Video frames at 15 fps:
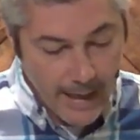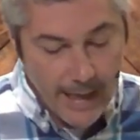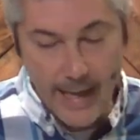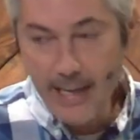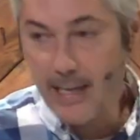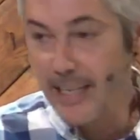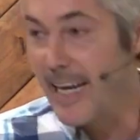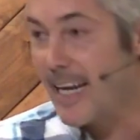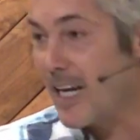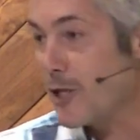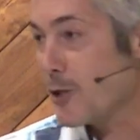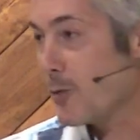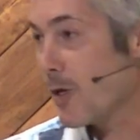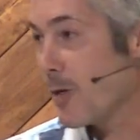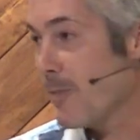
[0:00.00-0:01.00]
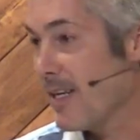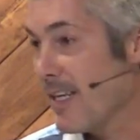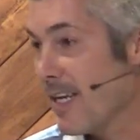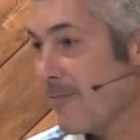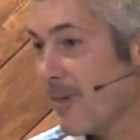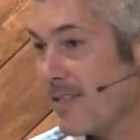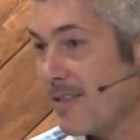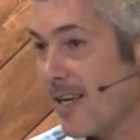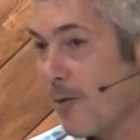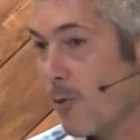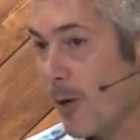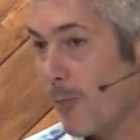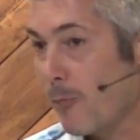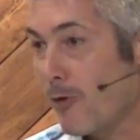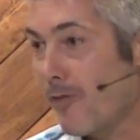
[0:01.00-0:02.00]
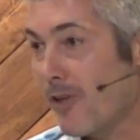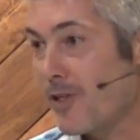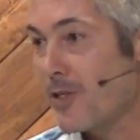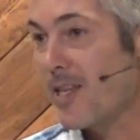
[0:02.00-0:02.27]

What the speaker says: And again, I just want to begin by saying what a privilege and an